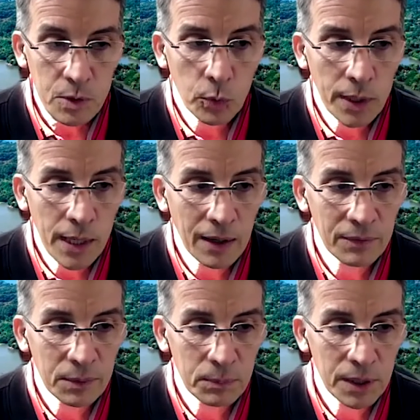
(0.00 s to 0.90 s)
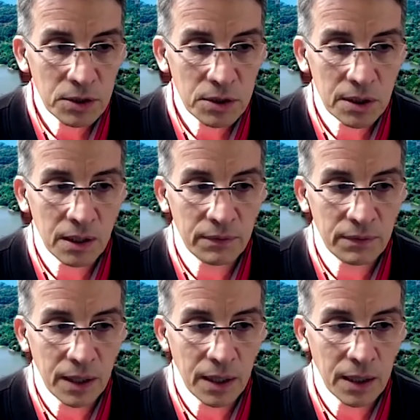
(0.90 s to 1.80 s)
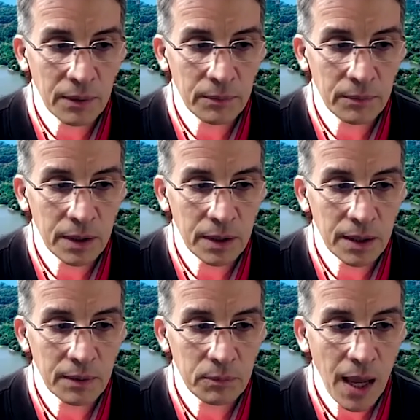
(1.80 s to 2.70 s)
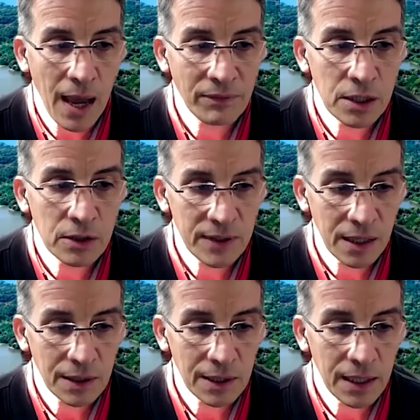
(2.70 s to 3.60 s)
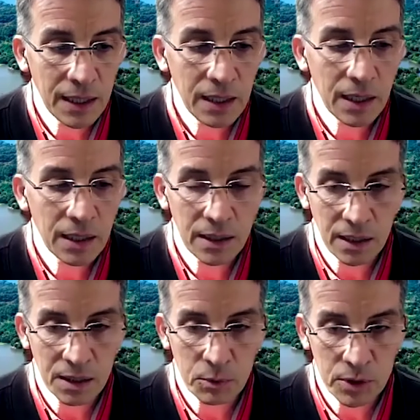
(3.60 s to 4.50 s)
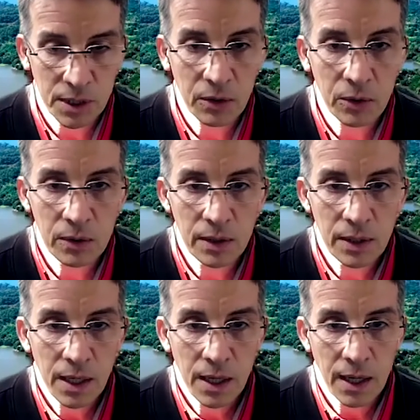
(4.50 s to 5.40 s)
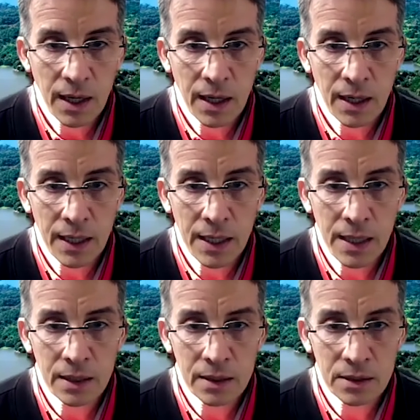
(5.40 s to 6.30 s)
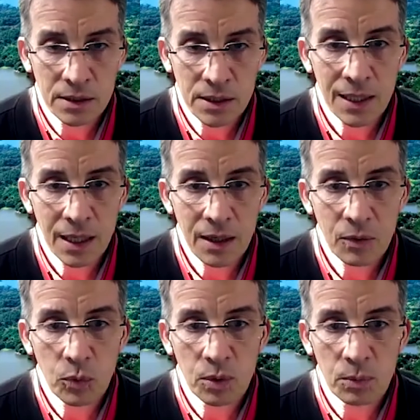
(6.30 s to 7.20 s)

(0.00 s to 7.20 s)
We have the pleasure of having Sandra Ley and Guillermo Trejo. And the charla will